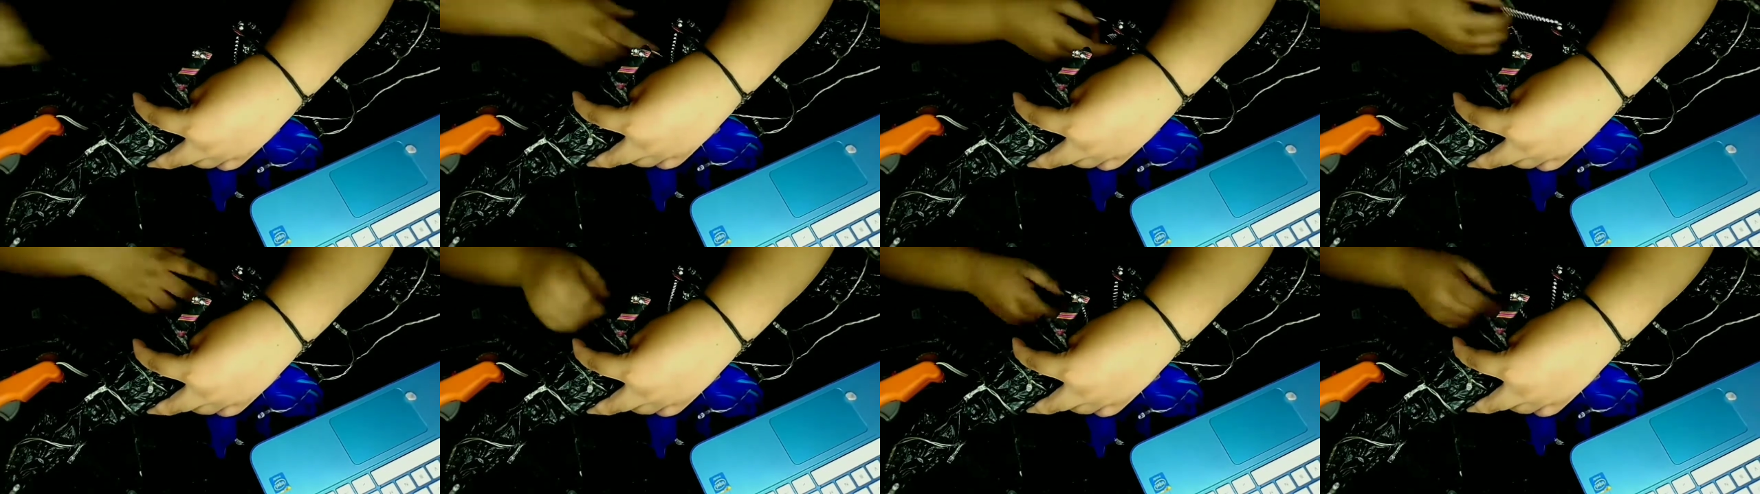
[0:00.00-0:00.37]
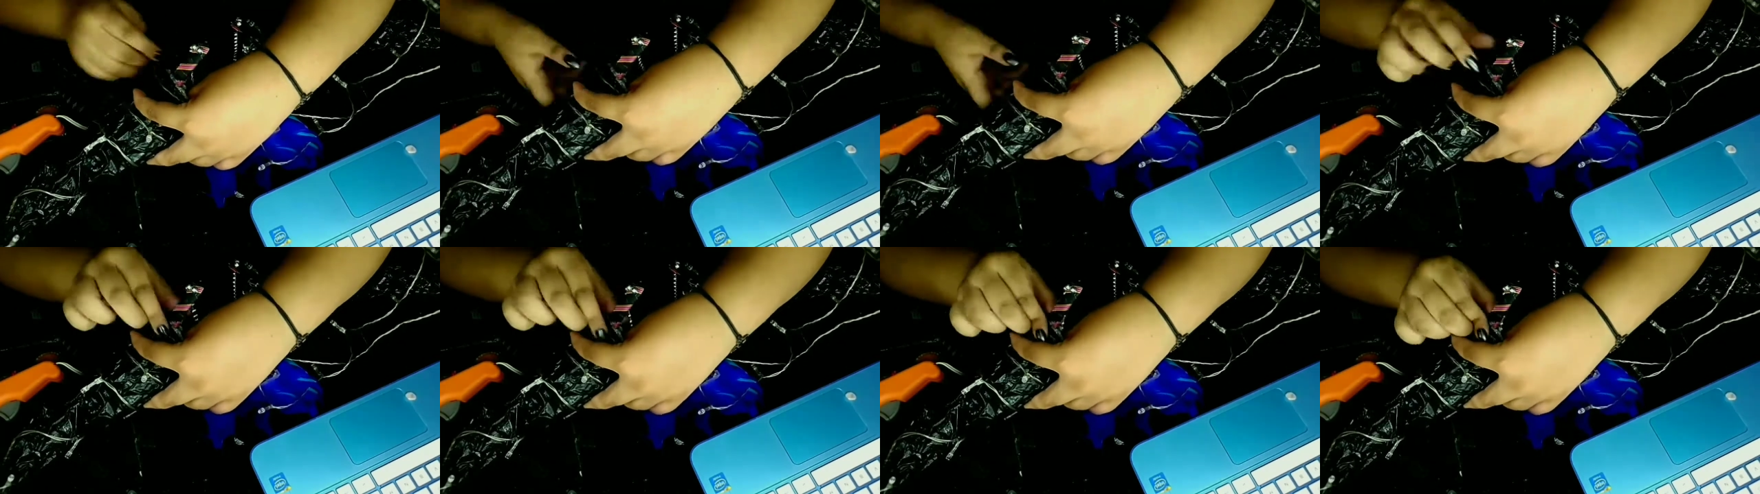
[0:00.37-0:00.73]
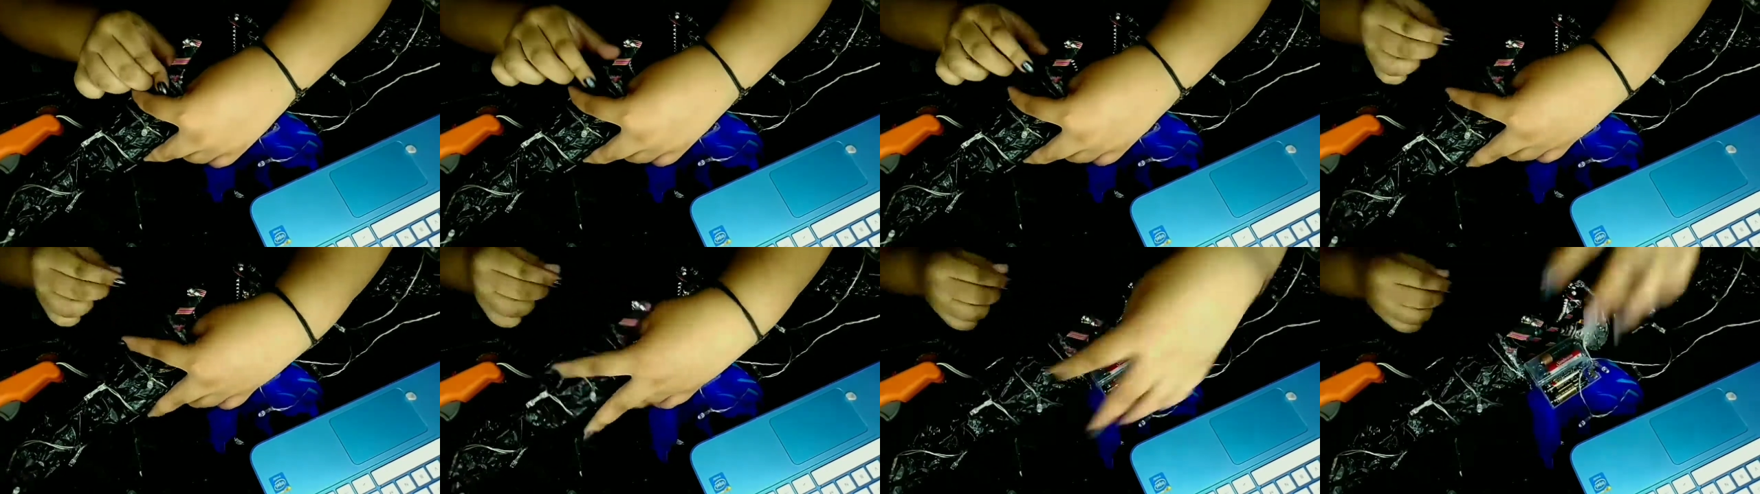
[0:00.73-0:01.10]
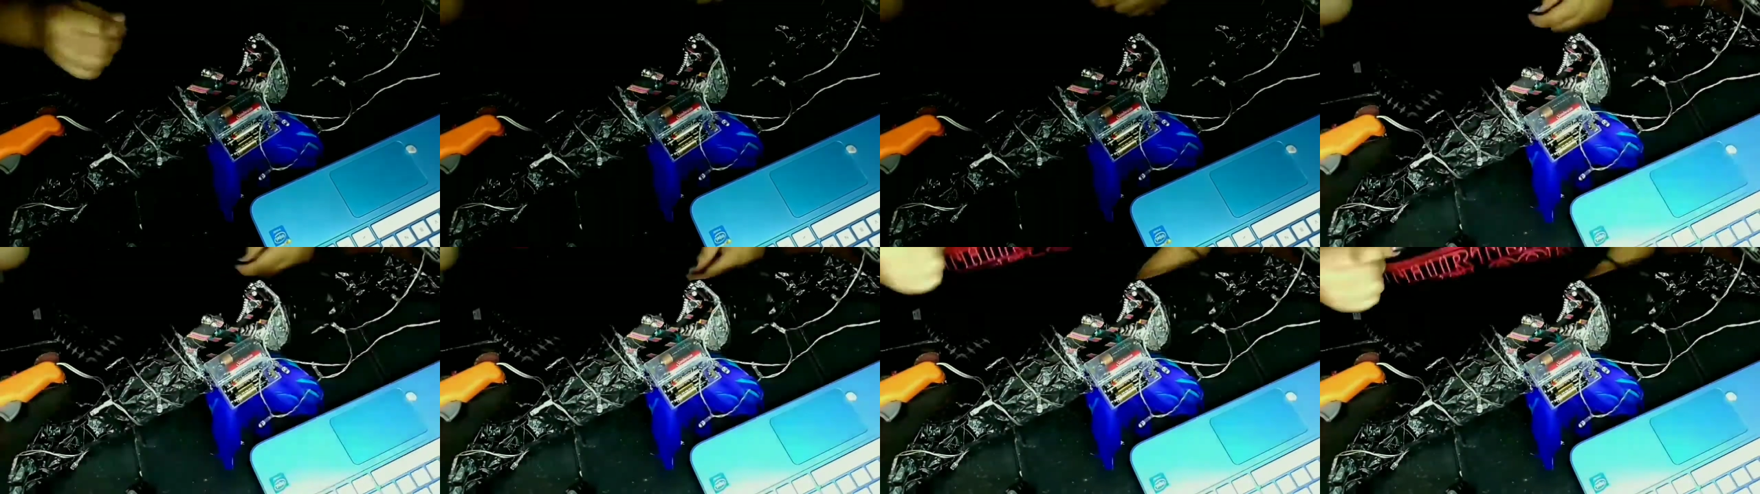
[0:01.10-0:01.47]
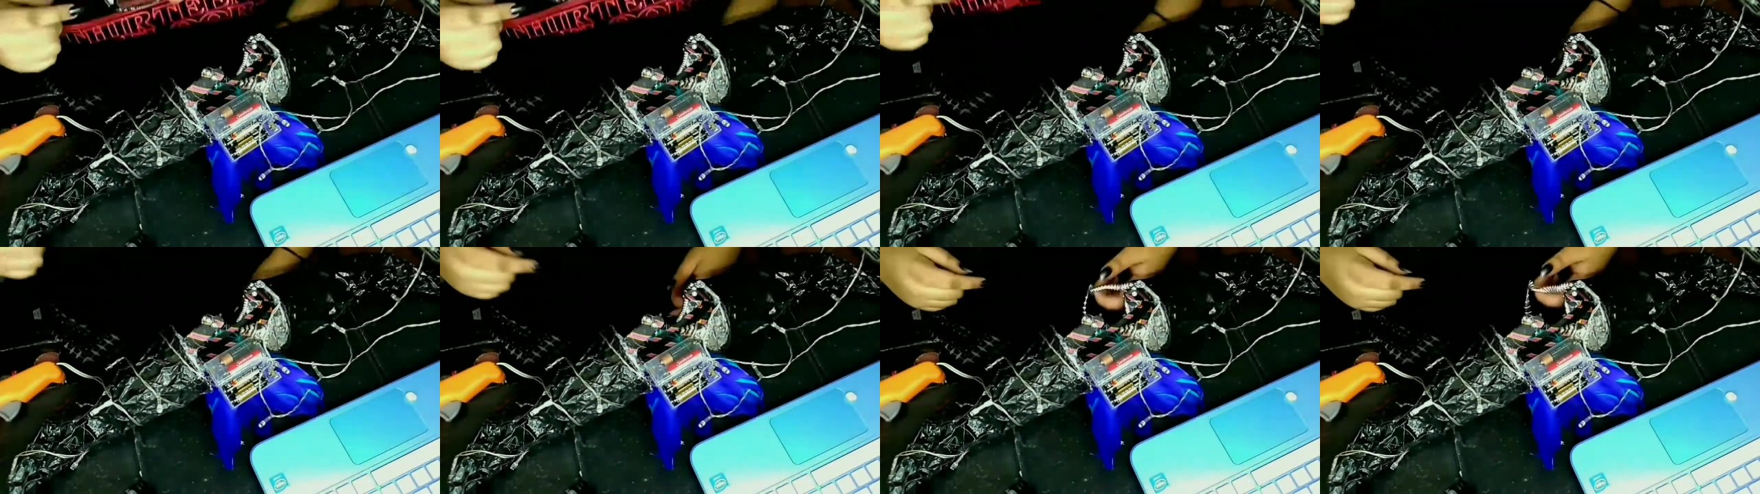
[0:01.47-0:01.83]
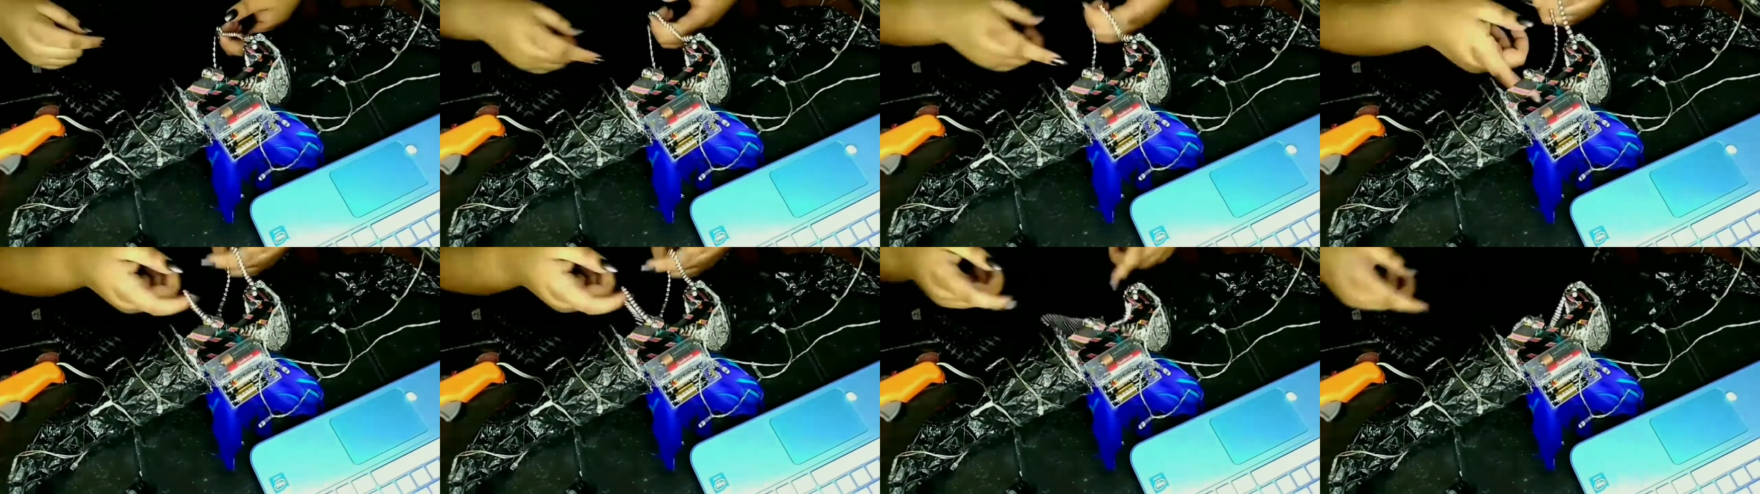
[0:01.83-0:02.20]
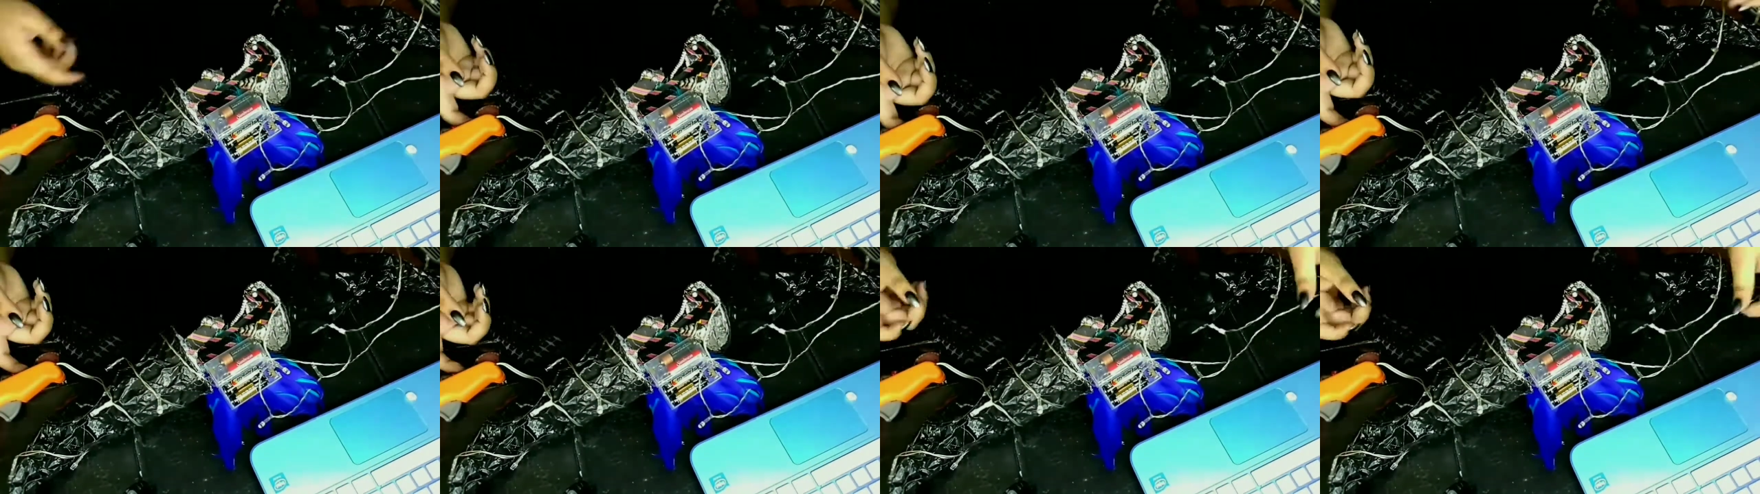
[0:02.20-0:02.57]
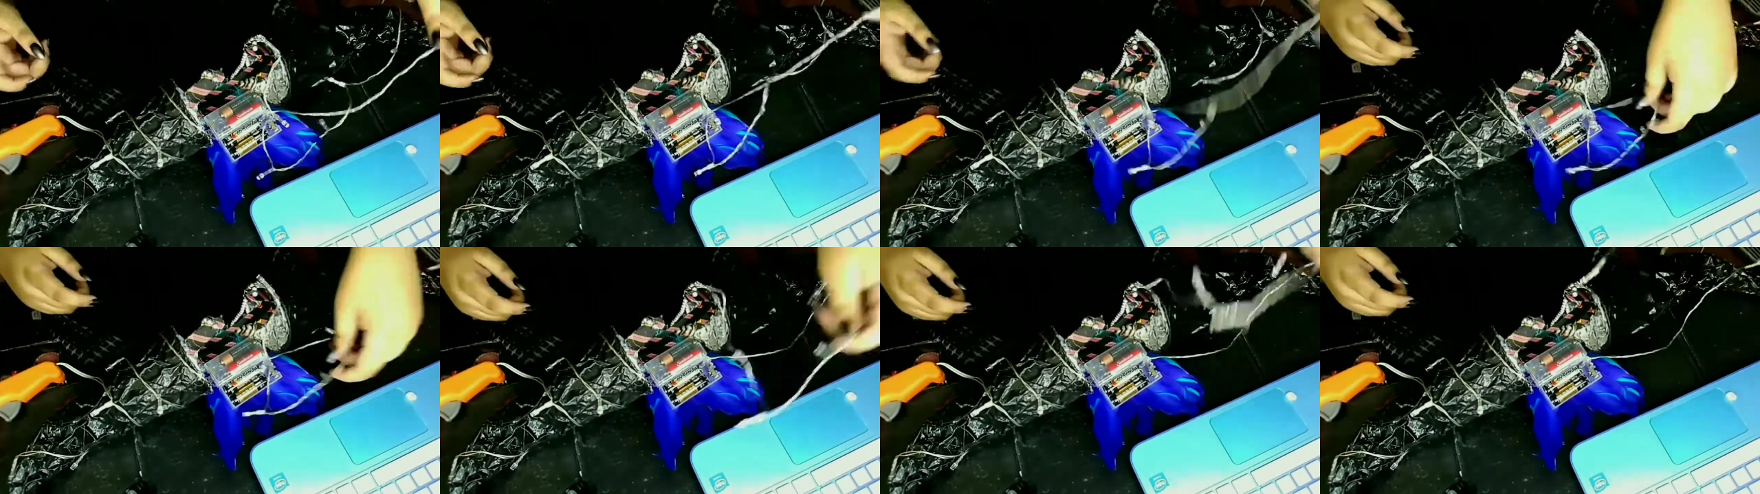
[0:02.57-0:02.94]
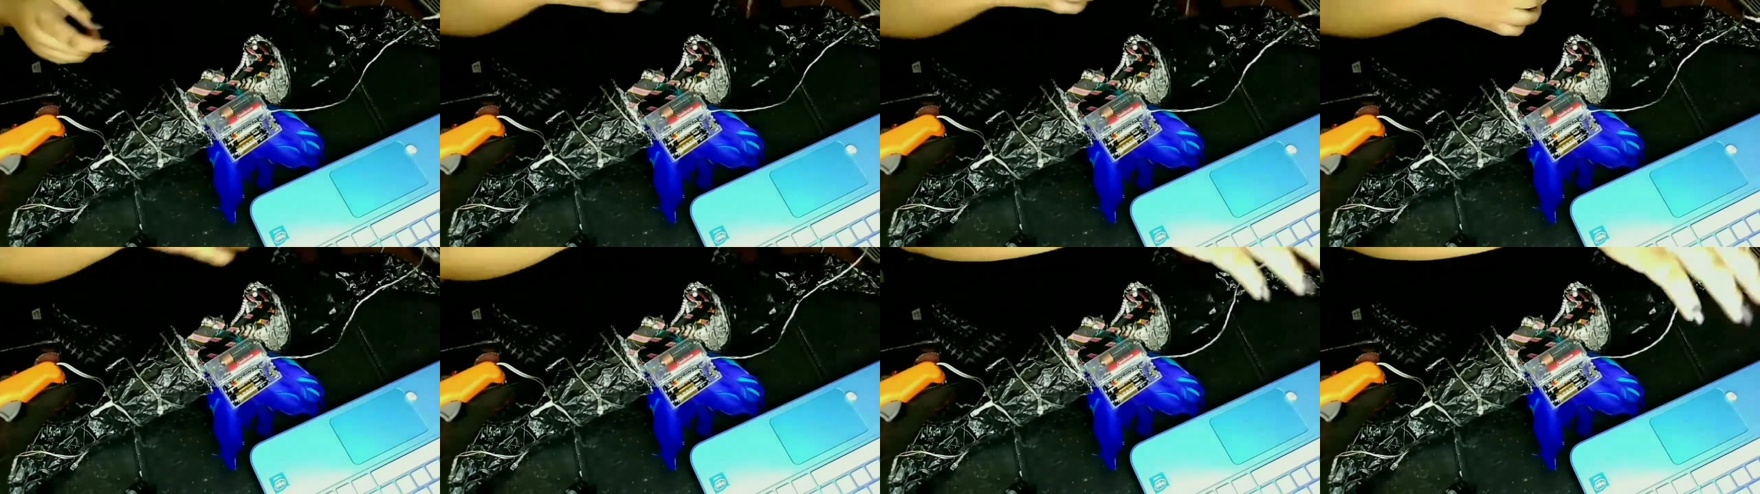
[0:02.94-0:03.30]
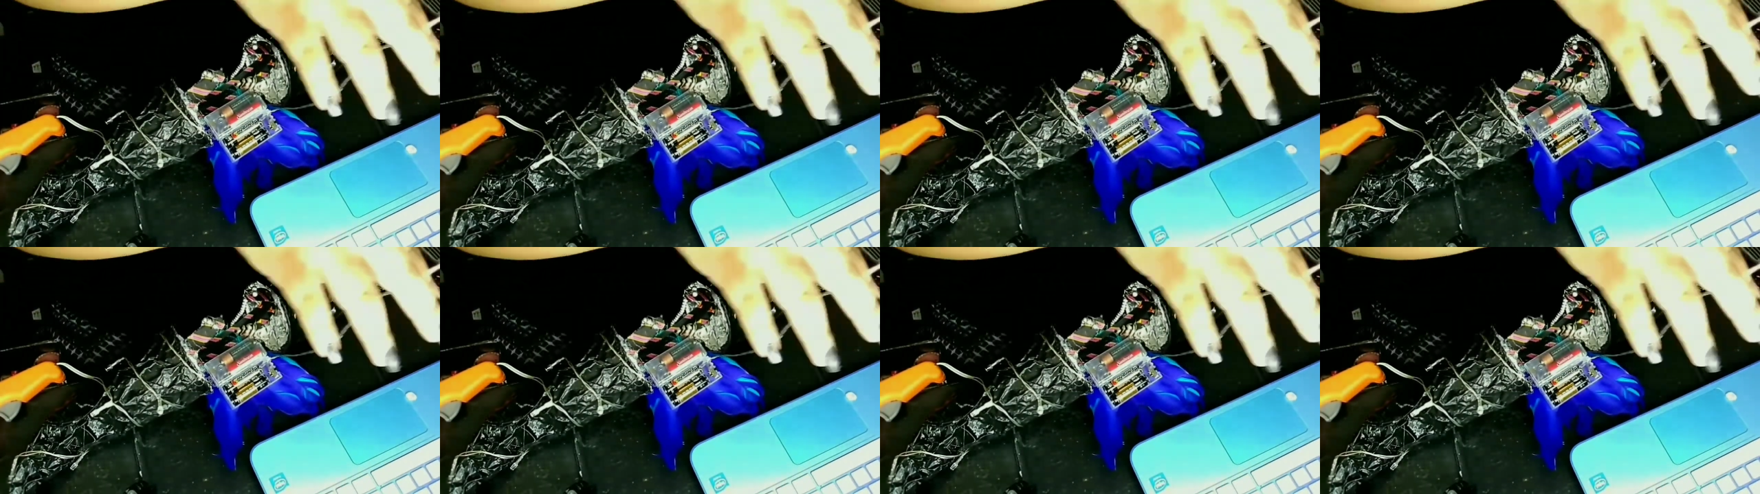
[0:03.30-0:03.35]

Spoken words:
(no speaker visible)